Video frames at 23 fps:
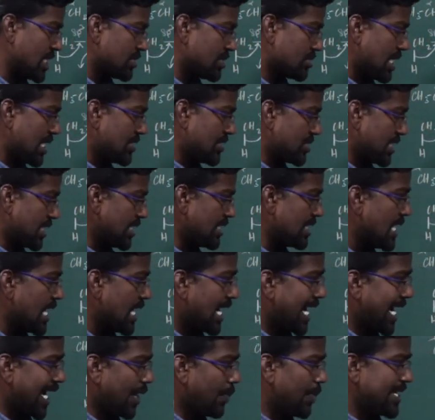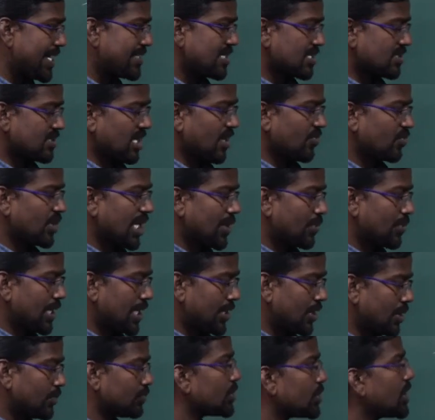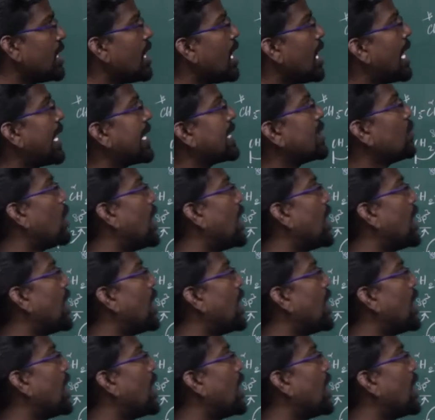Change in hybridization of carbon atom. Another